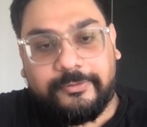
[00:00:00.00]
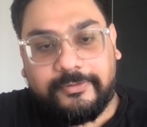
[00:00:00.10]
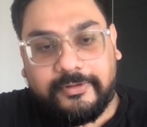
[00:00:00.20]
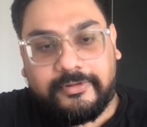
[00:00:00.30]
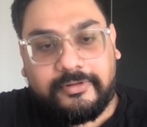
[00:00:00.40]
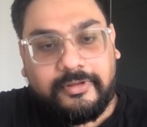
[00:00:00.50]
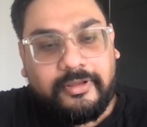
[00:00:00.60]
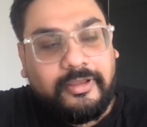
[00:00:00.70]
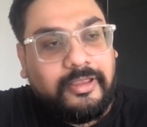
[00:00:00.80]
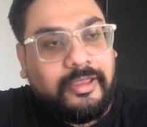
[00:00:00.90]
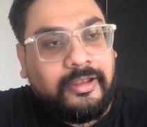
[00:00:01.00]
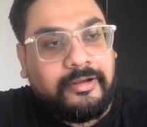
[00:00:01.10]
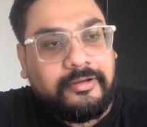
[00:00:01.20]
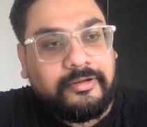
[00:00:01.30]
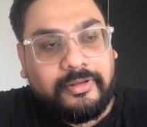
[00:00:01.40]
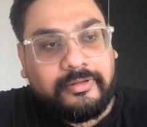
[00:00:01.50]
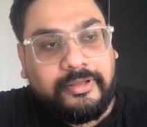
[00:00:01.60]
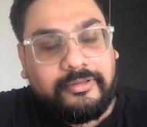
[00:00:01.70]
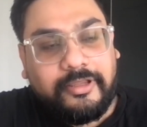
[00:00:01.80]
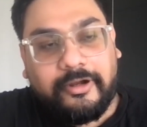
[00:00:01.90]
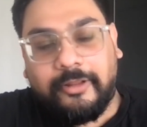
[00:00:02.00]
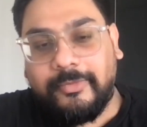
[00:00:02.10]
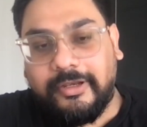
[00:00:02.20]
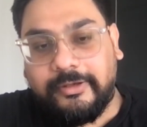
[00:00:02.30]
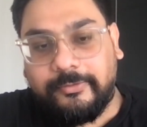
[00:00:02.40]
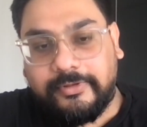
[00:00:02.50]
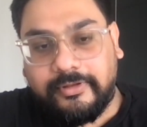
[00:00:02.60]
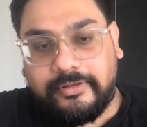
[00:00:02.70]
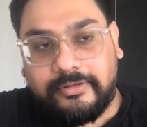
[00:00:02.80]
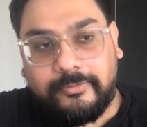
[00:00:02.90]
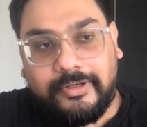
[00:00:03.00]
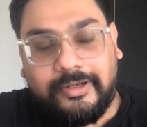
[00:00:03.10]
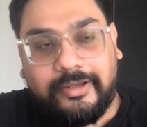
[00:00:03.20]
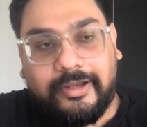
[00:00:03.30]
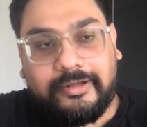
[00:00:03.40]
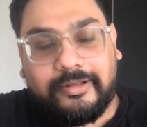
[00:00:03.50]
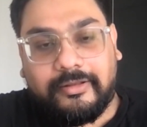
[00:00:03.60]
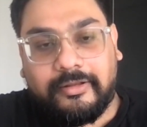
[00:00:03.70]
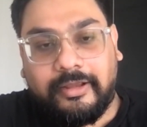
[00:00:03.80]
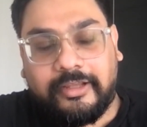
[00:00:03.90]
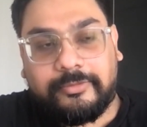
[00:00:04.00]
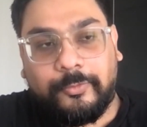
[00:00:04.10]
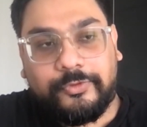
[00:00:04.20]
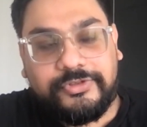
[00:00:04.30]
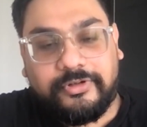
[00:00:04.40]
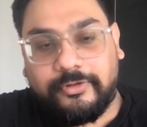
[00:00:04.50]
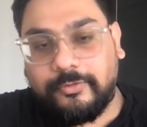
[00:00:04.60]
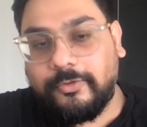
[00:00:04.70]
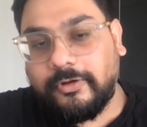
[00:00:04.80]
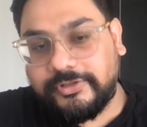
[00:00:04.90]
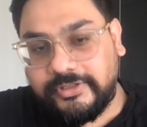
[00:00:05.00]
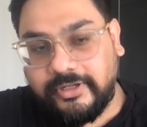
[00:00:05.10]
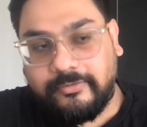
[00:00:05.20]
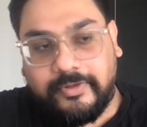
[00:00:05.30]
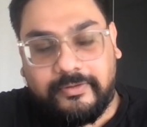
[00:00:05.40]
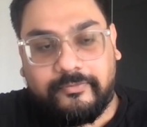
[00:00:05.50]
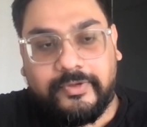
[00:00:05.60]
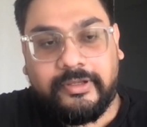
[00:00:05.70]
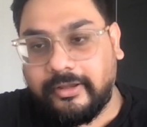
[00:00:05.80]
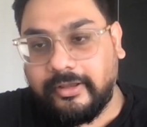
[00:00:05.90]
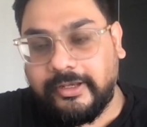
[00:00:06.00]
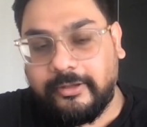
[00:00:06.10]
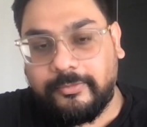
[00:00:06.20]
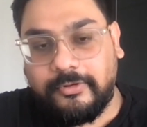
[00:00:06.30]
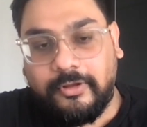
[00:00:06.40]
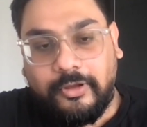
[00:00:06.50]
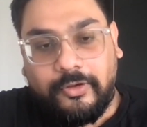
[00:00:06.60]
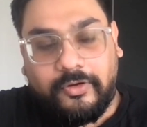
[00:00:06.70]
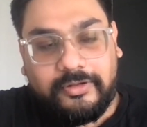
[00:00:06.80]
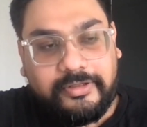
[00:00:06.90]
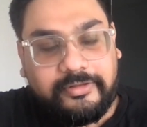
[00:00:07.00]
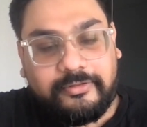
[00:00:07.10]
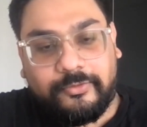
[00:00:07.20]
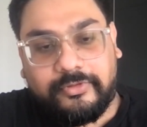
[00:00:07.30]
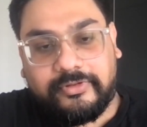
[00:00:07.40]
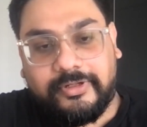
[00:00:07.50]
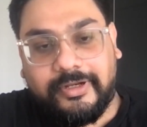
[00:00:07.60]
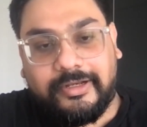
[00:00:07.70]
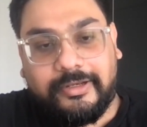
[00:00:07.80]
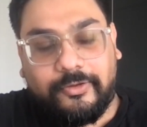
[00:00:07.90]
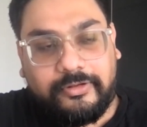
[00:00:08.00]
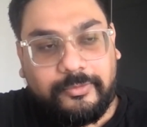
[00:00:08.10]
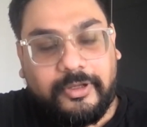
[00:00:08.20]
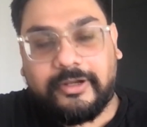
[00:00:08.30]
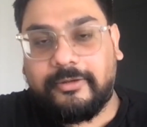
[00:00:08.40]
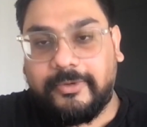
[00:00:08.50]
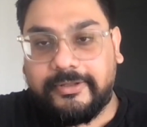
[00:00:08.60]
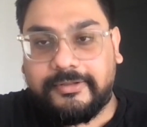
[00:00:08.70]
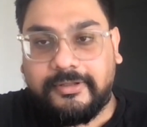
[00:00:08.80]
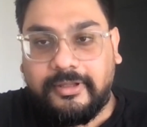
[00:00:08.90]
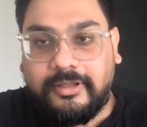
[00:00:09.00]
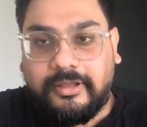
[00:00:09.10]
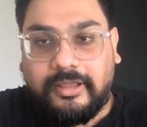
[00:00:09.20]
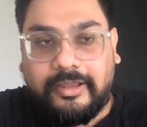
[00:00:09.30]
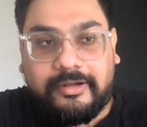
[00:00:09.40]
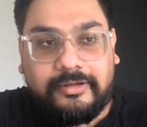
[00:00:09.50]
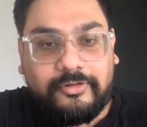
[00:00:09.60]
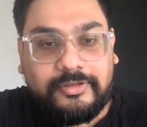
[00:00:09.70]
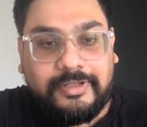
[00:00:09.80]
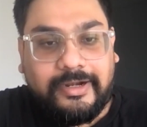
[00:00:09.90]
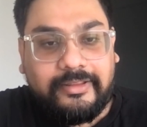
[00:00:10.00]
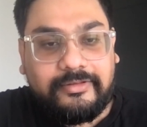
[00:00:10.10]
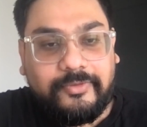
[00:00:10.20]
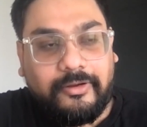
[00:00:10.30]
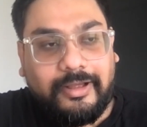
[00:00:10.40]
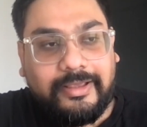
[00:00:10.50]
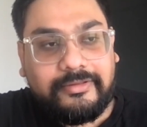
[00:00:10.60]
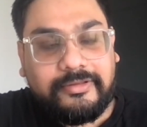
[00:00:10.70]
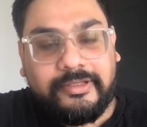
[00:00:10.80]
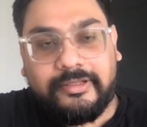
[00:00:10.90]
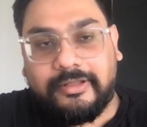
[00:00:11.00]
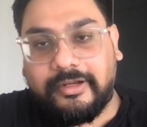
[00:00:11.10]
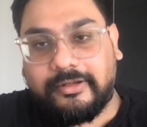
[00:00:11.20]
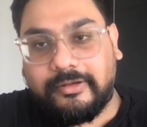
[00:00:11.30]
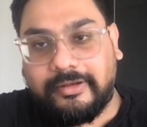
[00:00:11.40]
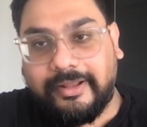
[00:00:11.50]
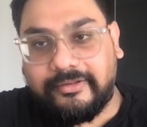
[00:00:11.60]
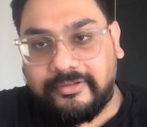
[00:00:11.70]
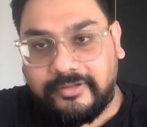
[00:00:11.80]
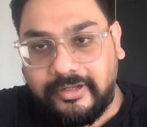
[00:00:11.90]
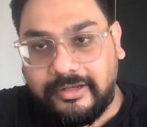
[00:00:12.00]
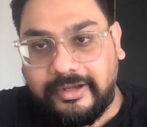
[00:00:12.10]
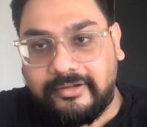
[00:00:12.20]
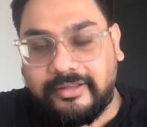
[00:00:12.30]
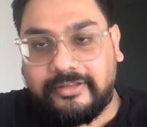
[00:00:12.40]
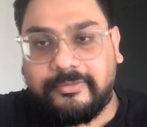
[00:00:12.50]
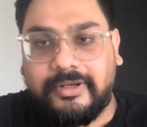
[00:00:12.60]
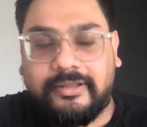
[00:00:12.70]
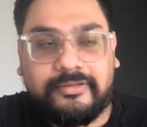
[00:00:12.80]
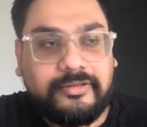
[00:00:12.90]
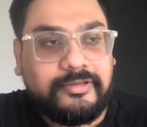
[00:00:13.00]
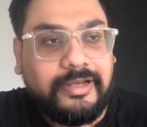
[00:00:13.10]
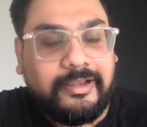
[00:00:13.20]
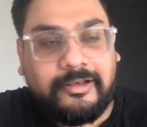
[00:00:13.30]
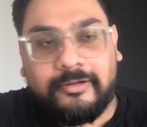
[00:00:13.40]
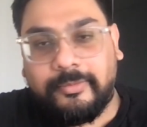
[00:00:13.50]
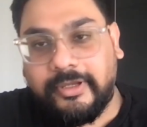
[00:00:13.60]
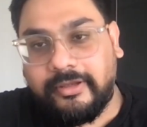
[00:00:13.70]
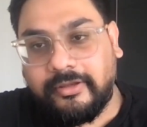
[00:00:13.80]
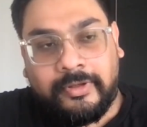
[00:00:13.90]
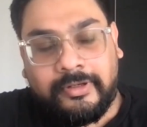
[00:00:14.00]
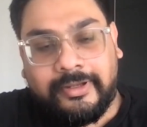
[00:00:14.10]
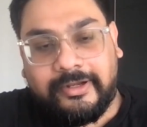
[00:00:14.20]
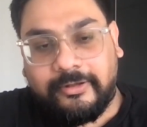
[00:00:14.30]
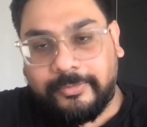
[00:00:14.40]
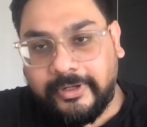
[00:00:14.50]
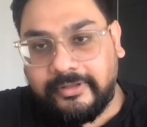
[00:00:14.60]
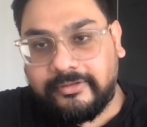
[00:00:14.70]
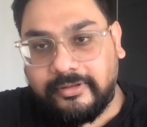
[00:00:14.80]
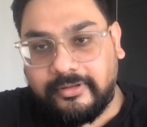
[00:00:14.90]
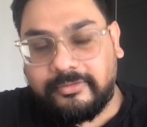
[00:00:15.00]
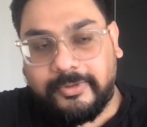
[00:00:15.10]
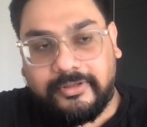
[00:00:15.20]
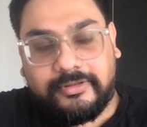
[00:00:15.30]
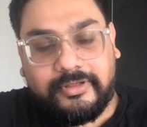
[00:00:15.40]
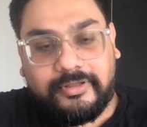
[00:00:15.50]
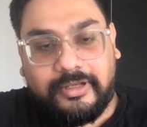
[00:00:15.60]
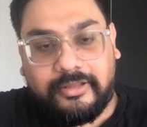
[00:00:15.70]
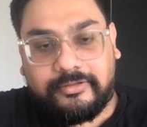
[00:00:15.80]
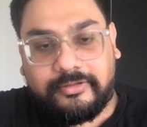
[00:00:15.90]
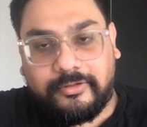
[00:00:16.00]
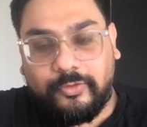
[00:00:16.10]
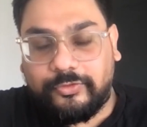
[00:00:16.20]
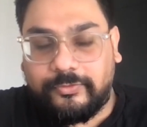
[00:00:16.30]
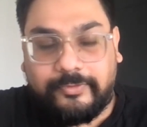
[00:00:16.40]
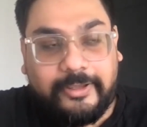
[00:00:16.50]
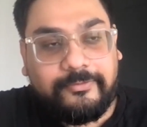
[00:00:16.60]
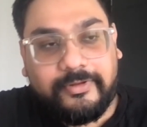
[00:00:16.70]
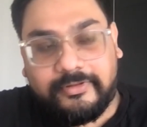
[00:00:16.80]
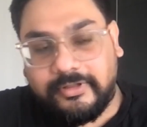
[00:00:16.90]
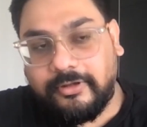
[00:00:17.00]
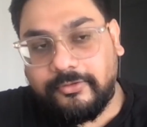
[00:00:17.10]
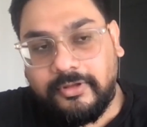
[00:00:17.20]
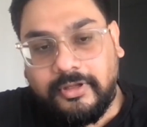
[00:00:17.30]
users. And these 30 million users will get exposure to blockchain when we enable all these nodes directly on the marketplace. And that is where I see that the existing clients, as well as Seracle being in the enterprise space since last close to 5 years now,